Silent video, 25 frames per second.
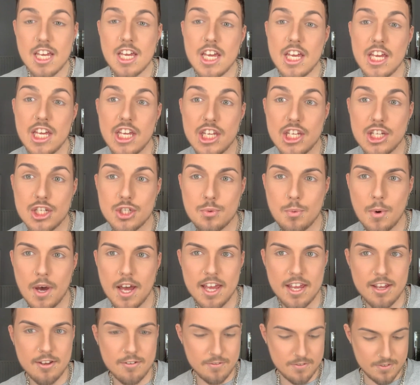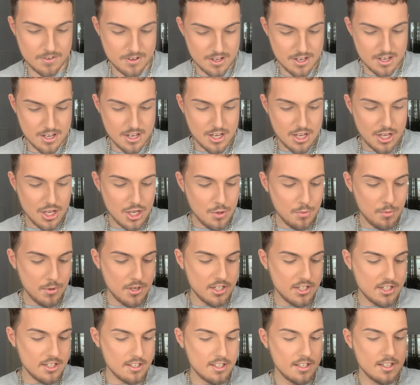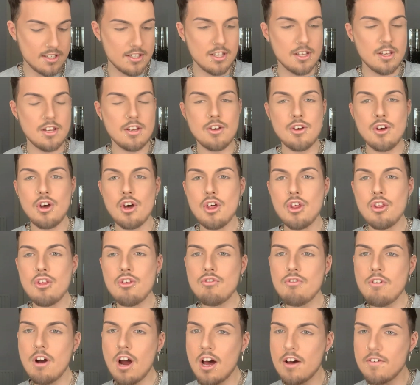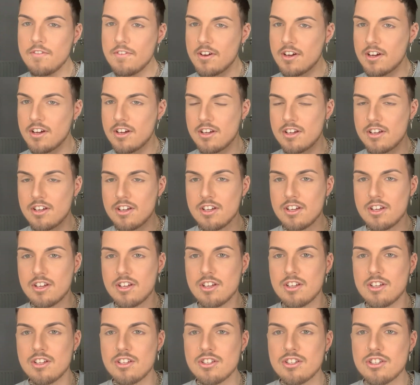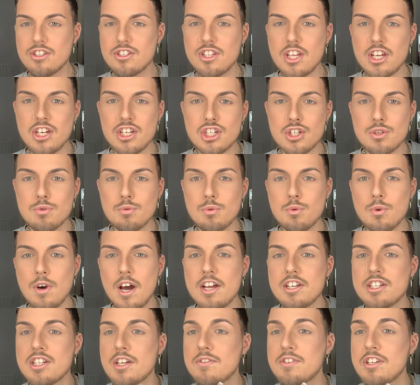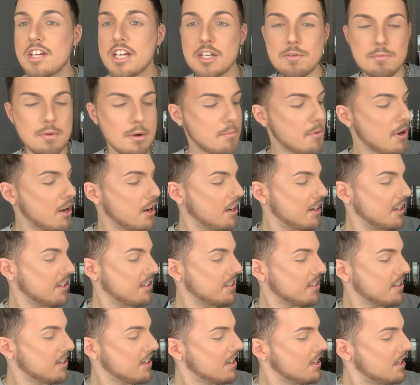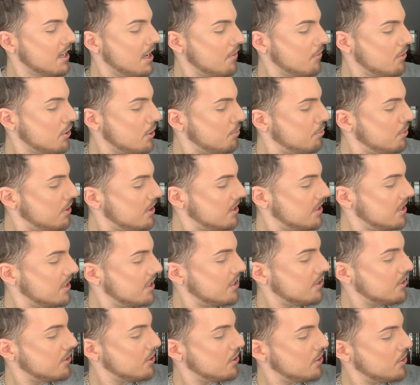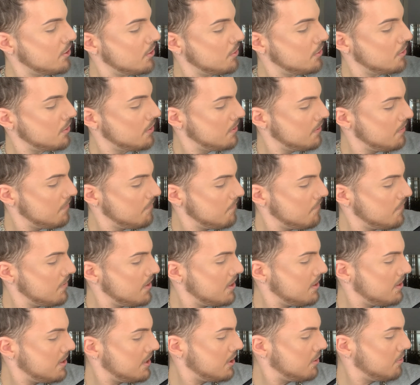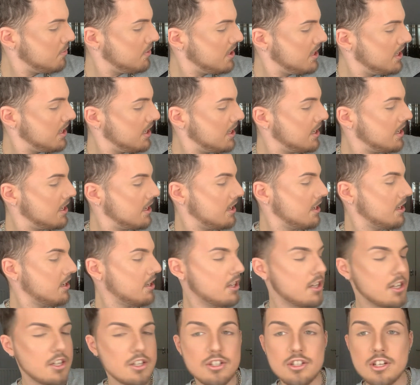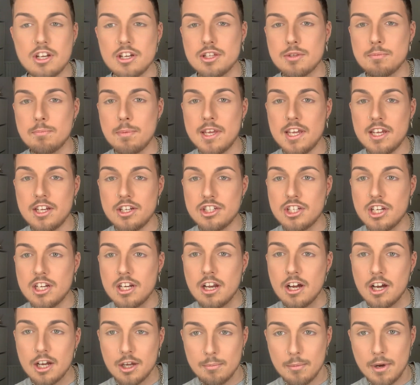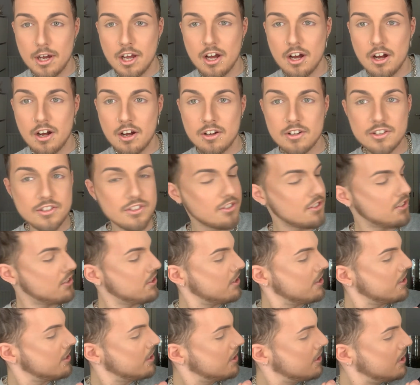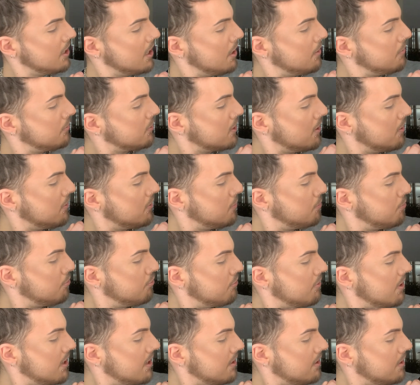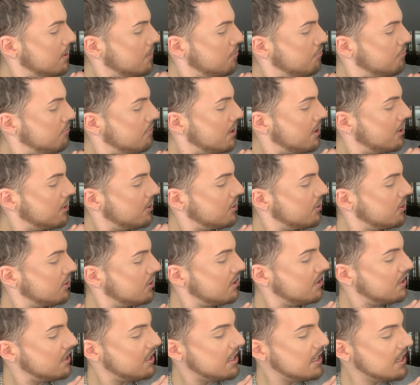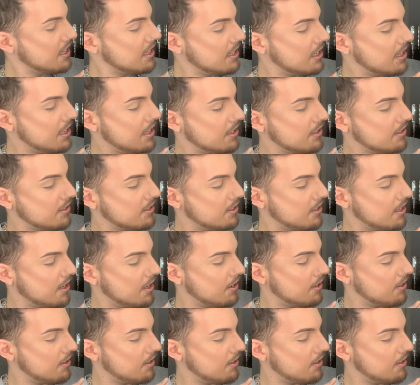Heat Wave, which is this rather sensual, actually I've changed my mind. I'm going to press it into this one here, just peachy like my arse. I'm just going to press the brush in like so.